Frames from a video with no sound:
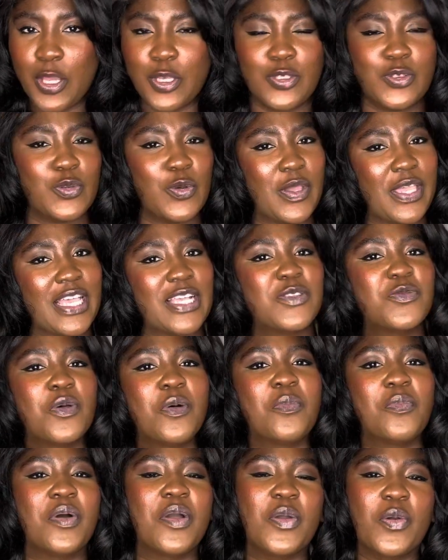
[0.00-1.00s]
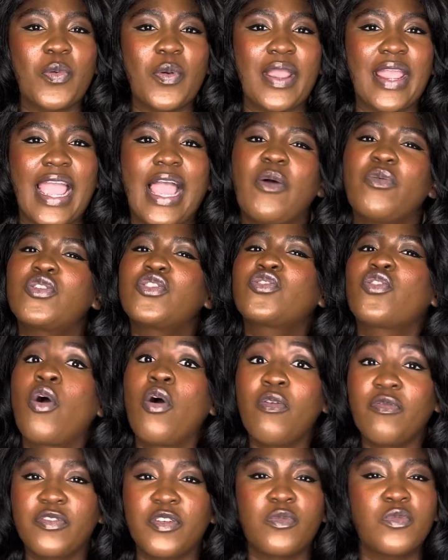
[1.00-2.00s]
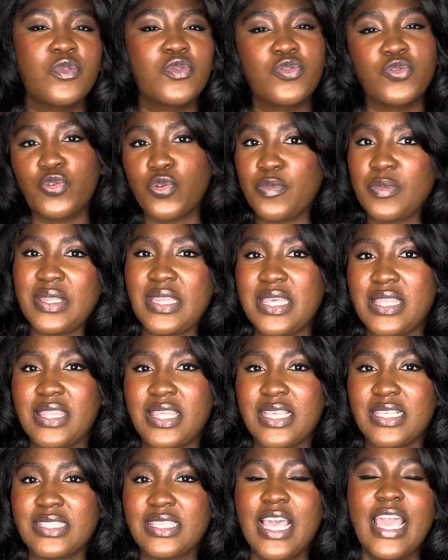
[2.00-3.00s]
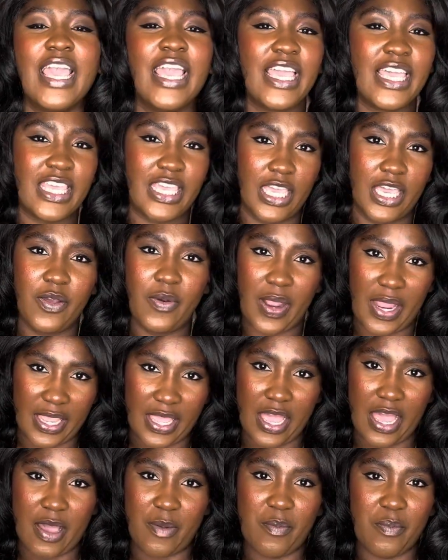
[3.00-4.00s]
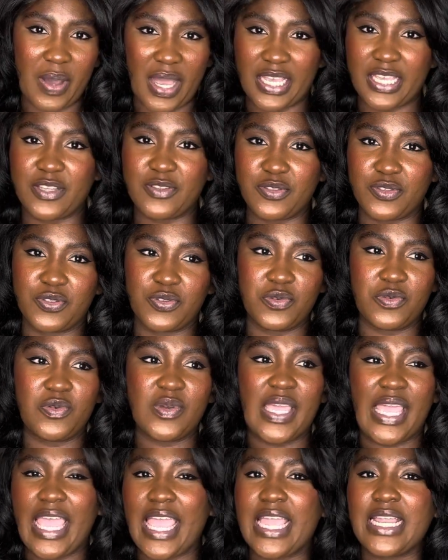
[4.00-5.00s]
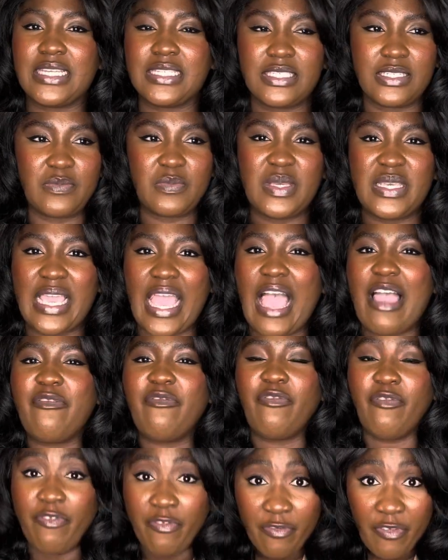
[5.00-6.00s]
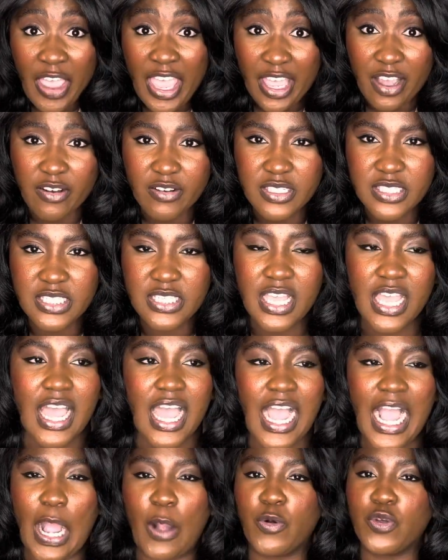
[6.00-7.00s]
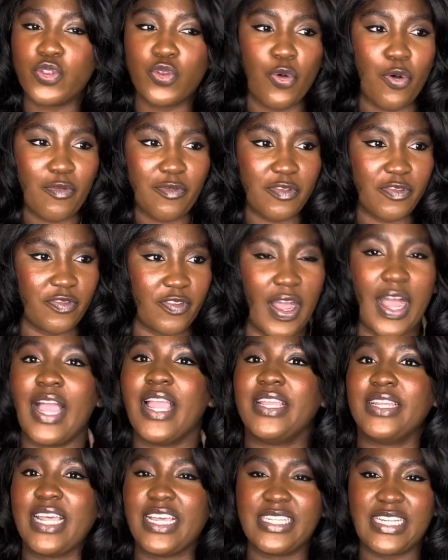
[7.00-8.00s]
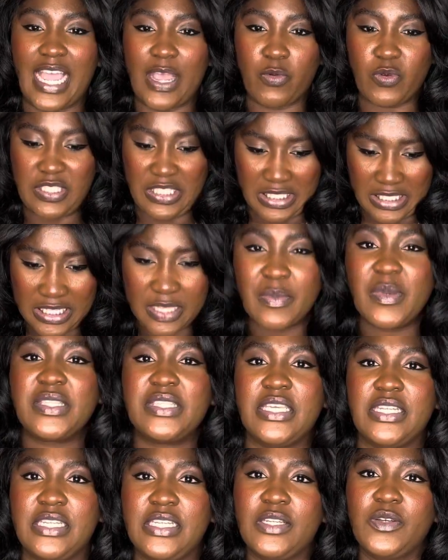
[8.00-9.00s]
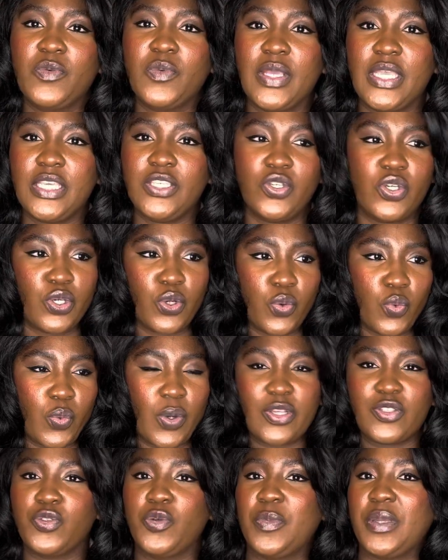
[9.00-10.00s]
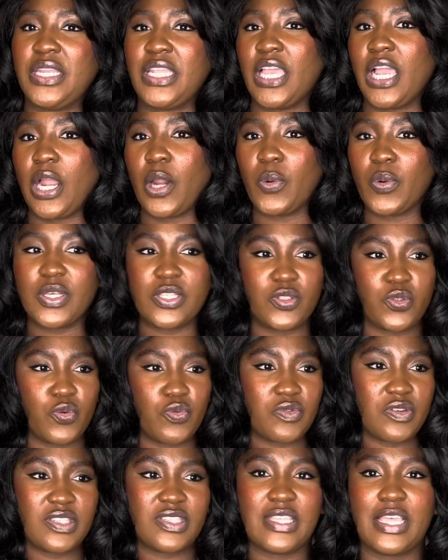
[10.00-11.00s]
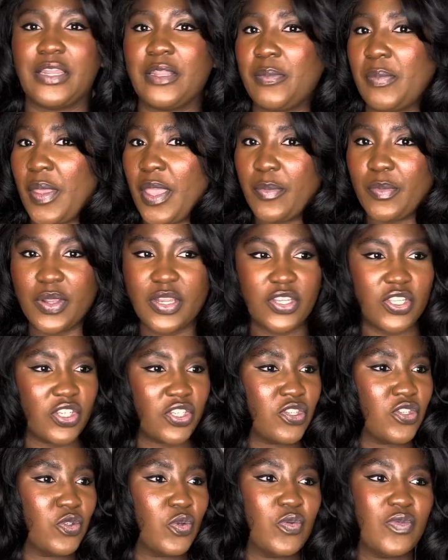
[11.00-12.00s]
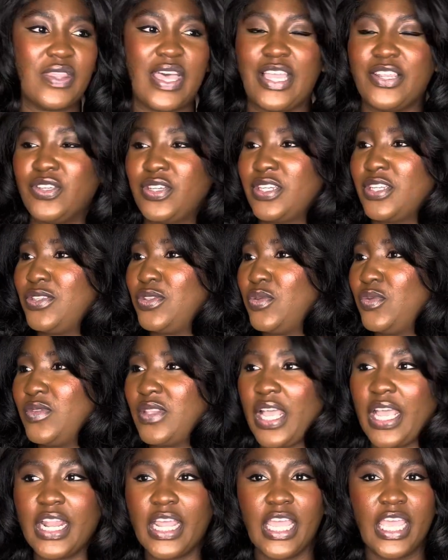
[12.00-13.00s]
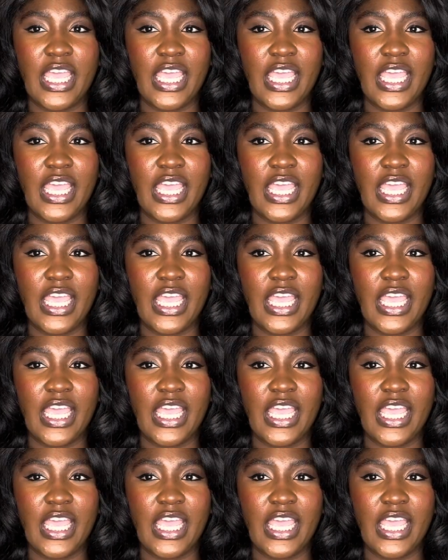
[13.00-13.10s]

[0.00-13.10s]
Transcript: So it gets to a point where I was comfortable with so many things. Here I am back in school, and to me, I felt I was confined. I was limited in a way. You can work so many hours. You're on steady payment. You can do that. You can do that.